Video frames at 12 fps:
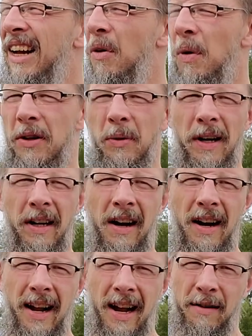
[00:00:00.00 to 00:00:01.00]
What do I
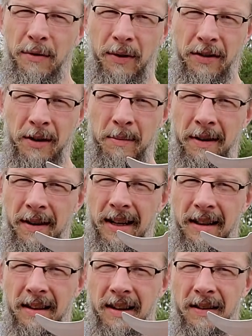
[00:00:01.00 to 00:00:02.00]
not have with something like
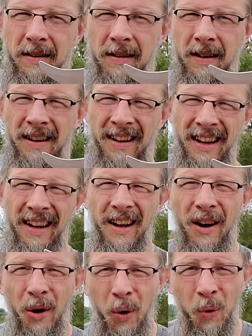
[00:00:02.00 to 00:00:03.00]
this?
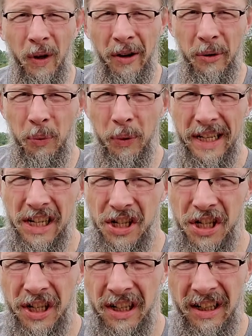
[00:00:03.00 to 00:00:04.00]
A whole lot of
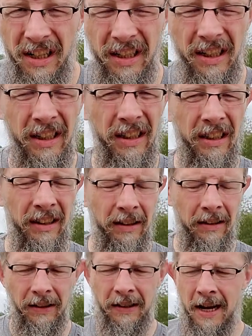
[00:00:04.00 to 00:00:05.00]
reach,
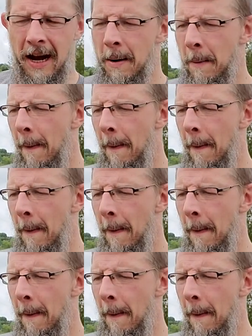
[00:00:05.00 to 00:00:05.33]
okay?